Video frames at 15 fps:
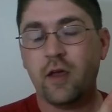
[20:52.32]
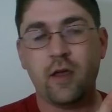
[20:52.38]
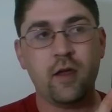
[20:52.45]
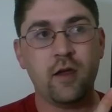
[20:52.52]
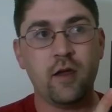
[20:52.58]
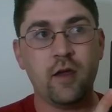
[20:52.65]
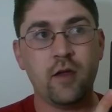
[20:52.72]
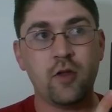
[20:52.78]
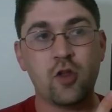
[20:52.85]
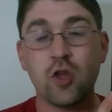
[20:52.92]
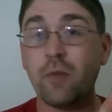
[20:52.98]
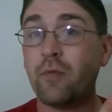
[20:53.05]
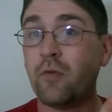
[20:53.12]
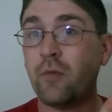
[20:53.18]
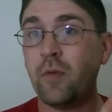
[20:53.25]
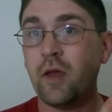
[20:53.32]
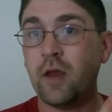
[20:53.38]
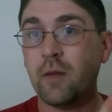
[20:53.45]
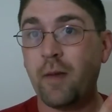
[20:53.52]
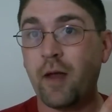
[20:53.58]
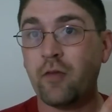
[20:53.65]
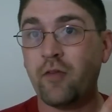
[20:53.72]
and shipped to me
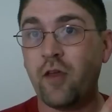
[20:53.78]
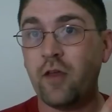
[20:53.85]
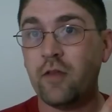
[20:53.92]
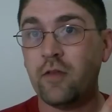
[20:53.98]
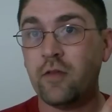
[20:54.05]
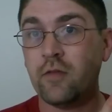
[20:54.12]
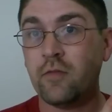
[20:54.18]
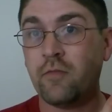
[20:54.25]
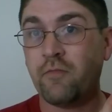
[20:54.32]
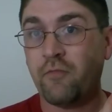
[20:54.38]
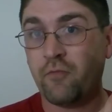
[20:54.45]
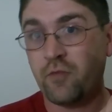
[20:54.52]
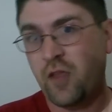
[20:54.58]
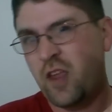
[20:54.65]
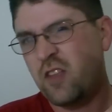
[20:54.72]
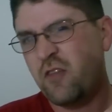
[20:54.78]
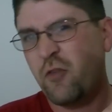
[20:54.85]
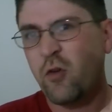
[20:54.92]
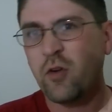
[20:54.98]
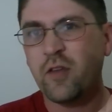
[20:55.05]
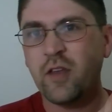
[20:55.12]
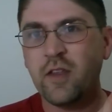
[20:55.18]
in about 10, 10 to
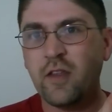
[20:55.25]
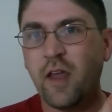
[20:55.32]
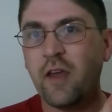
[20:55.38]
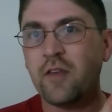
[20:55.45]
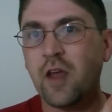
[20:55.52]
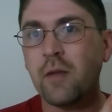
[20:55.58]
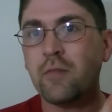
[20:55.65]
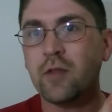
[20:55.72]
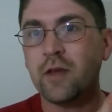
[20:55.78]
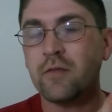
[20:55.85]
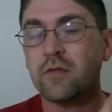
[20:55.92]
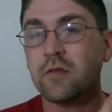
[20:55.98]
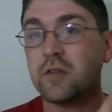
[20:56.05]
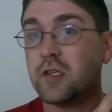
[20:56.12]
14 days, I believe.